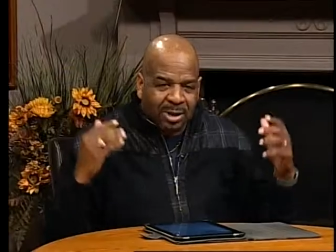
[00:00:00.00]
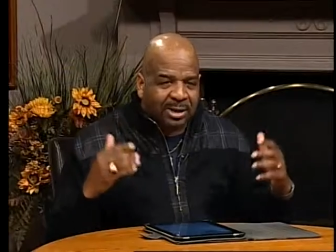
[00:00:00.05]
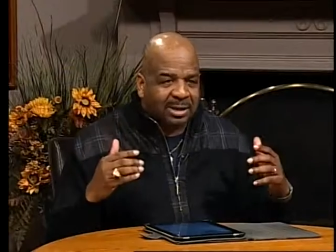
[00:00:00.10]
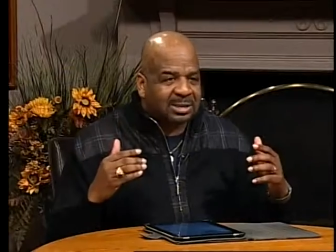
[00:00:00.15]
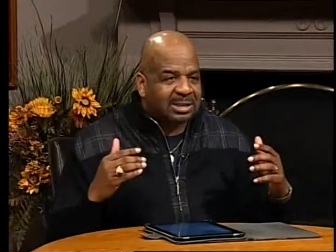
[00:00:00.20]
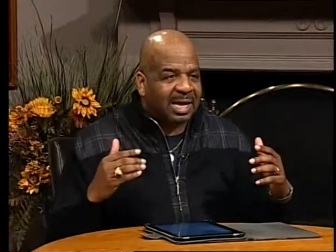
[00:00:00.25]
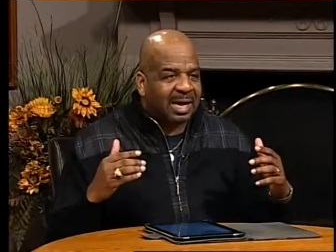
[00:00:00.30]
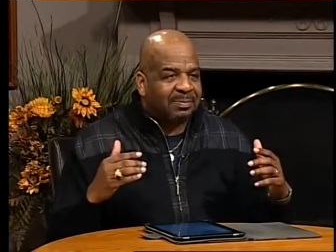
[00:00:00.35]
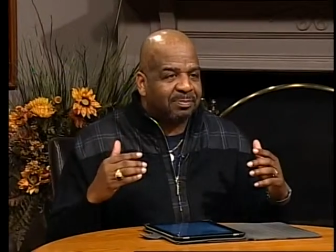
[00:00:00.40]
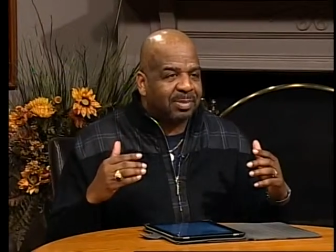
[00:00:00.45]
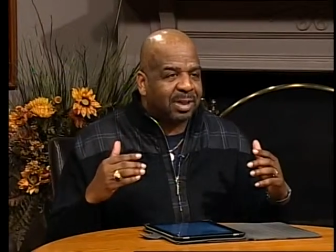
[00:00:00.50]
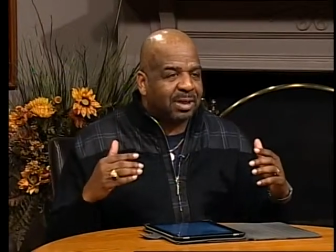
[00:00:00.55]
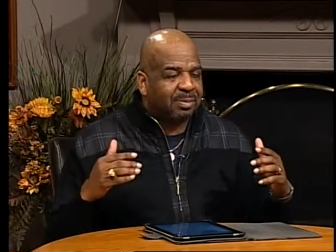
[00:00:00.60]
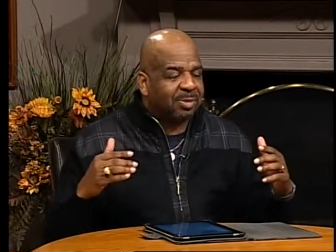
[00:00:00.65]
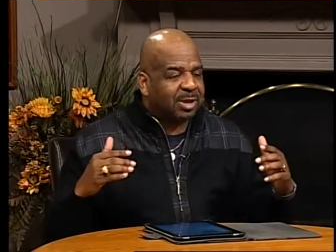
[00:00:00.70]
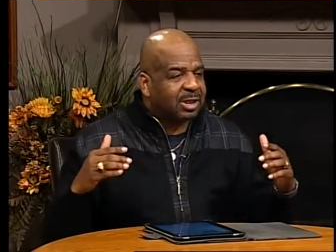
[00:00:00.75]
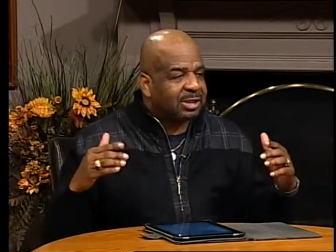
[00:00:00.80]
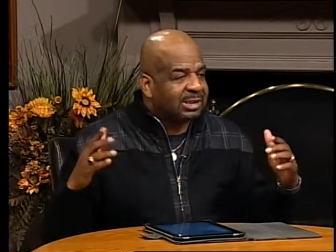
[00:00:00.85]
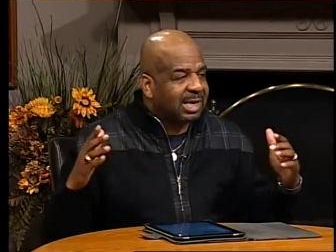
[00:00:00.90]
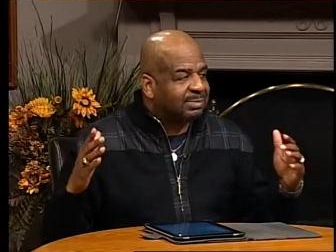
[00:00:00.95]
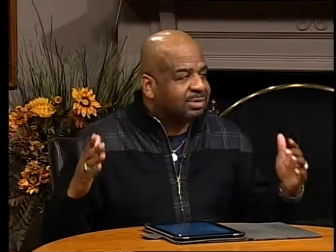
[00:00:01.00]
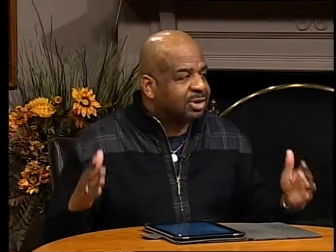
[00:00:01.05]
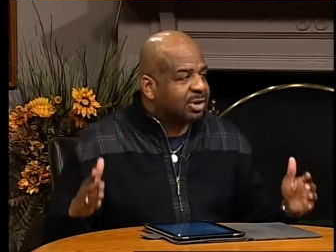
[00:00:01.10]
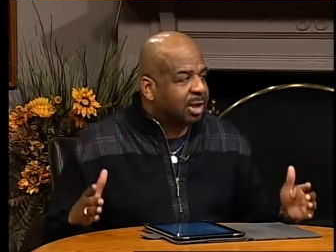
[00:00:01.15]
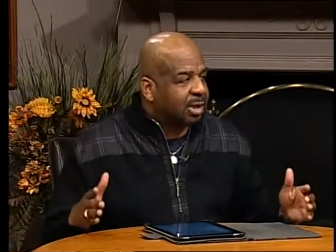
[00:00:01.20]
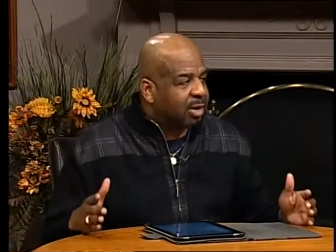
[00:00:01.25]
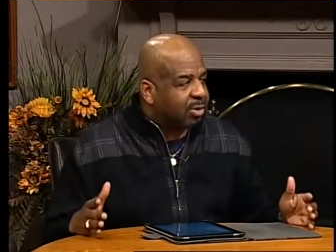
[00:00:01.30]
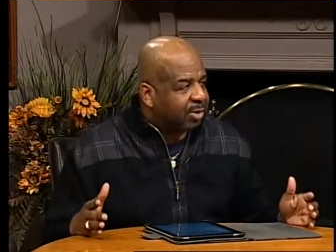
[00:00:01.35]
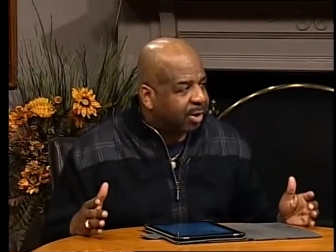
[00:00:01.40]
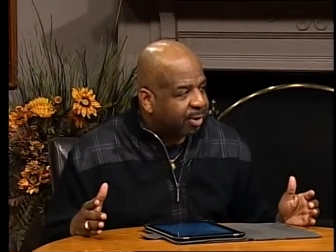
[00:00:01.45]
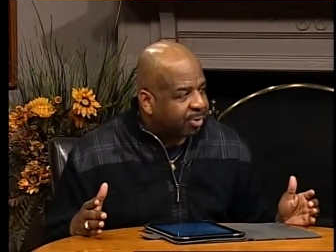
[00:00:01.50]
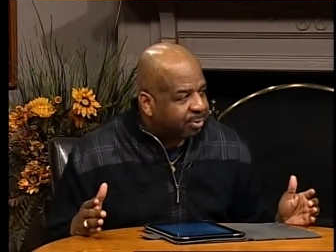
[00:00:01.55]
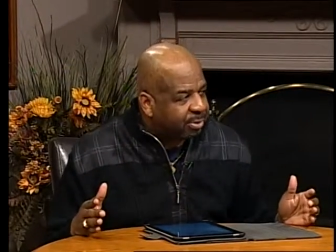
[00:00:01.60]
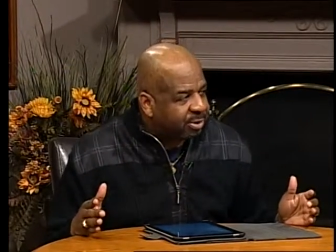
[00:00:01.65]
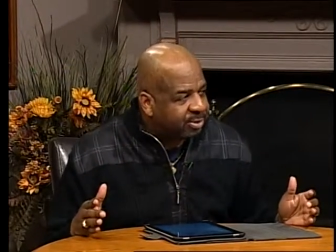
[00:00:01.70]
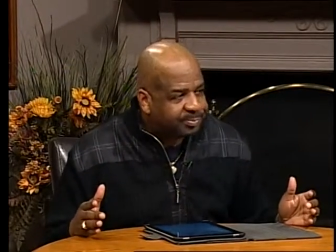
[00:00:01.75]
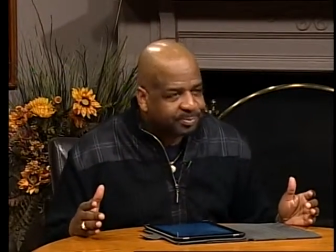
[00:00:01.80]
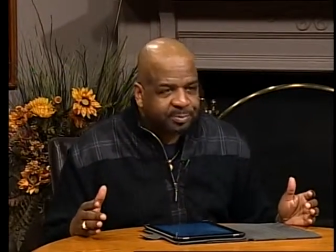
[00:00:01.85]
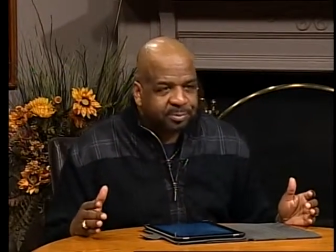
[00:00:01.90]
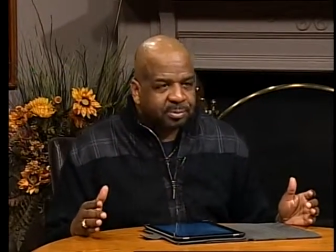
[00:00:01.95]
does that mean? Because I'm still on earth.